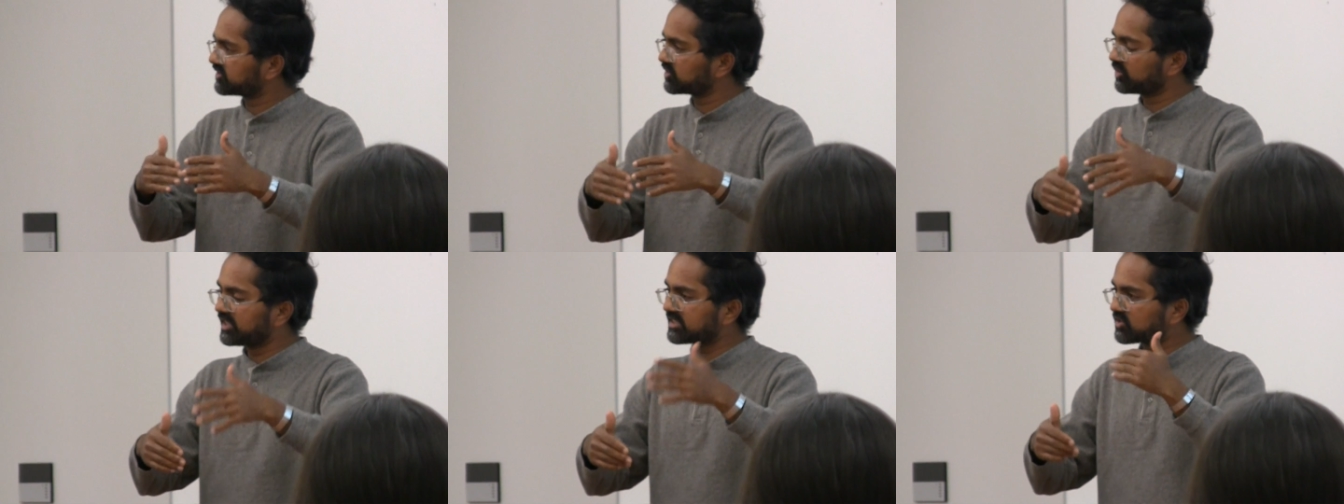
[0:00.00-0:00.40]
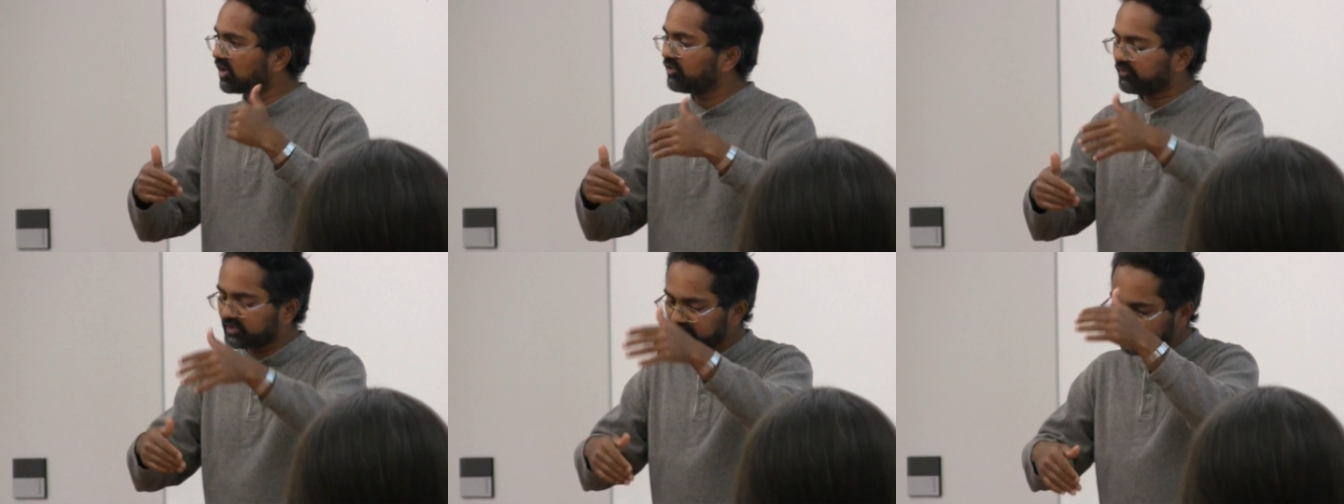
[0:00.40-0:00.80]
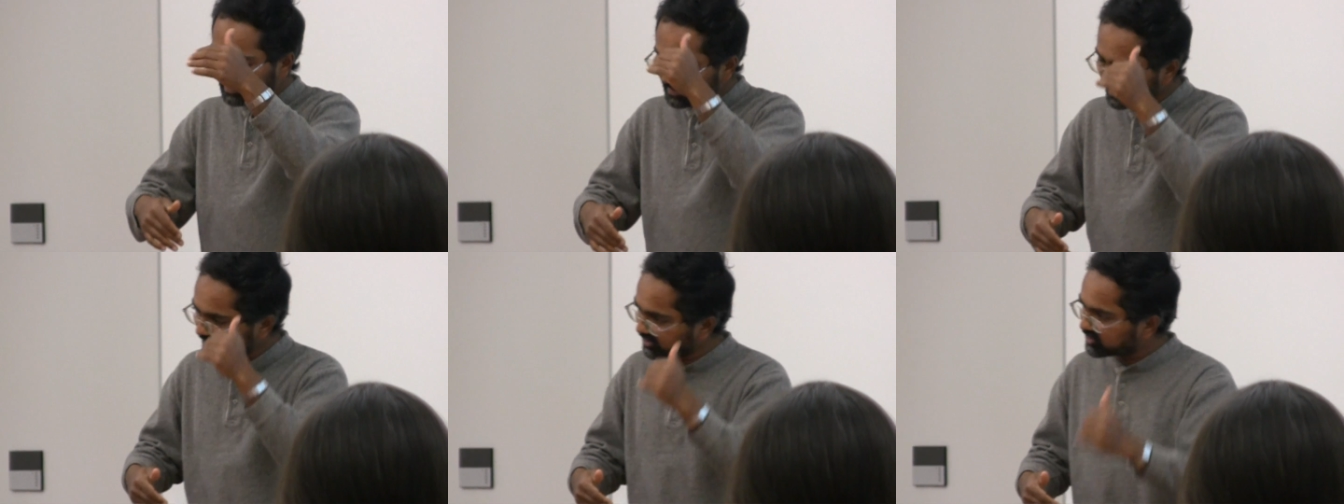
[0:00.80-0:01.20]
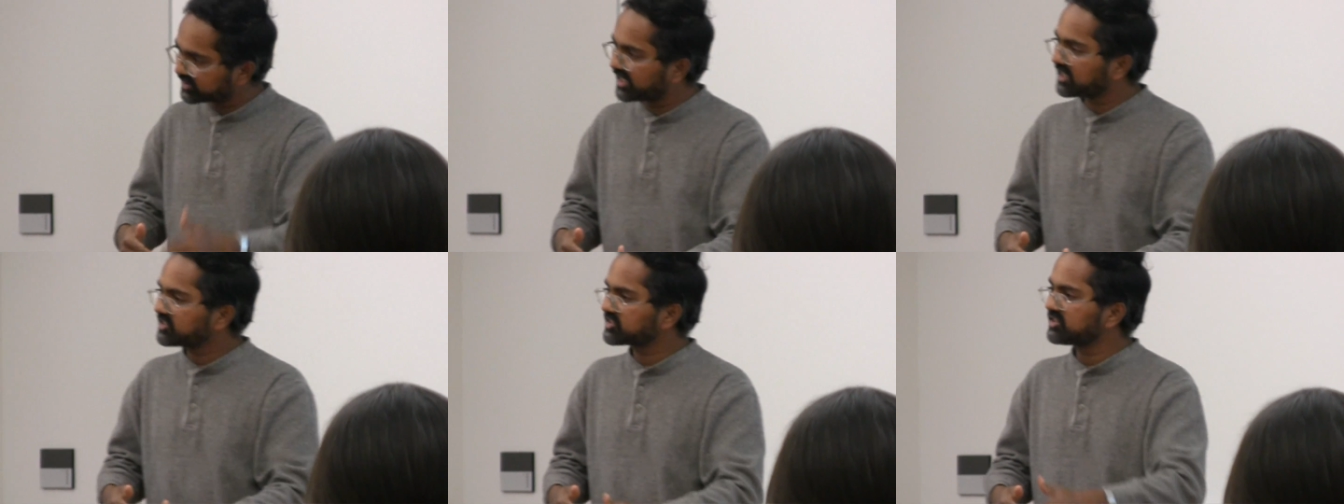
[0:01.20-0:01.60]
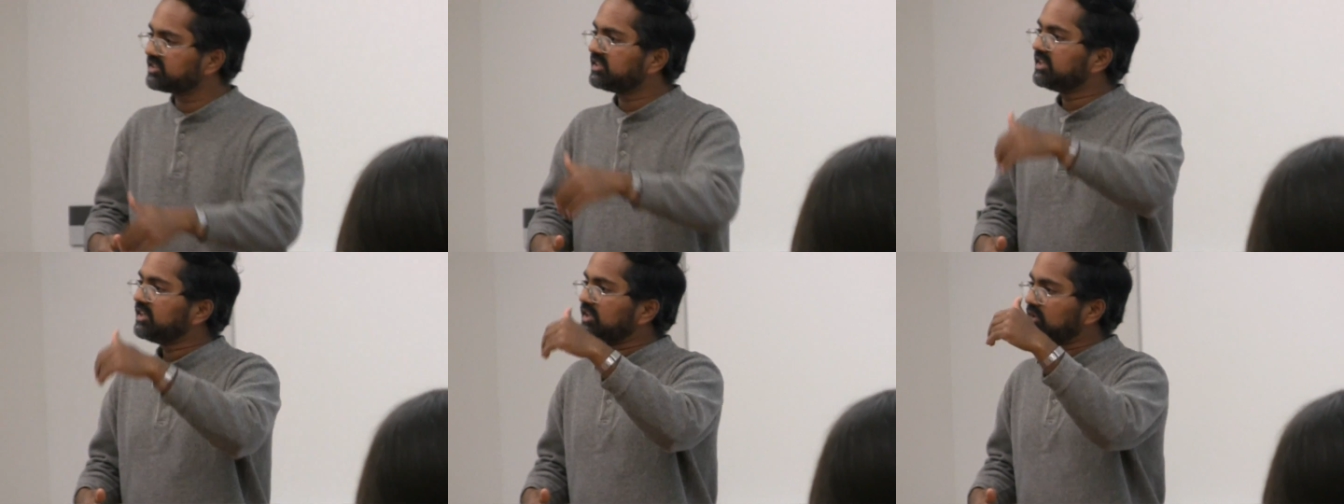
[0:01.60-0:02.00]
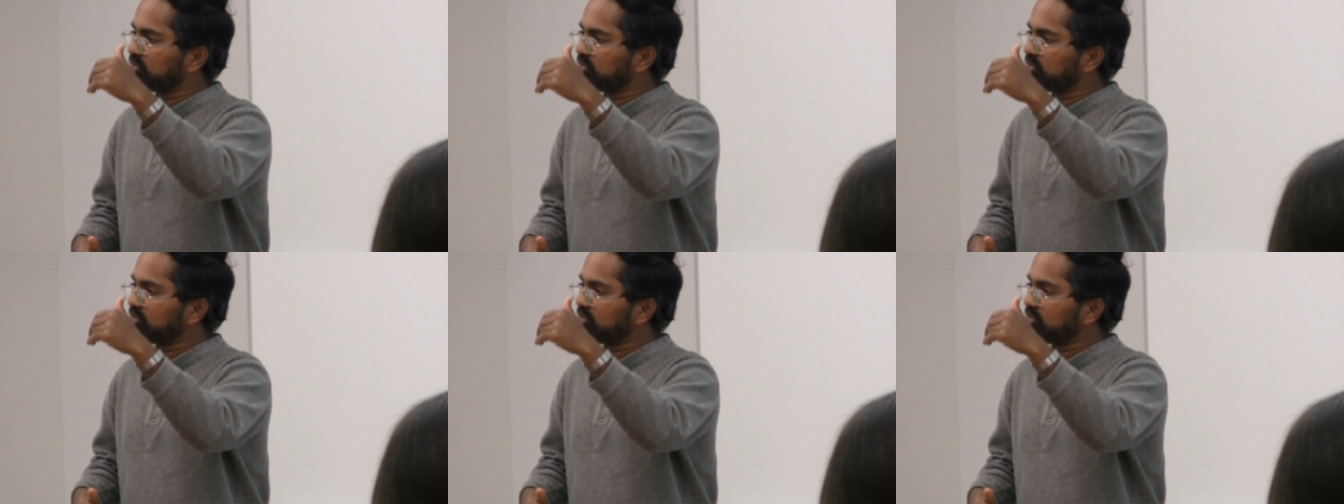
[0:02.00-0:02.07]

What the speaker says: So there's often introduction,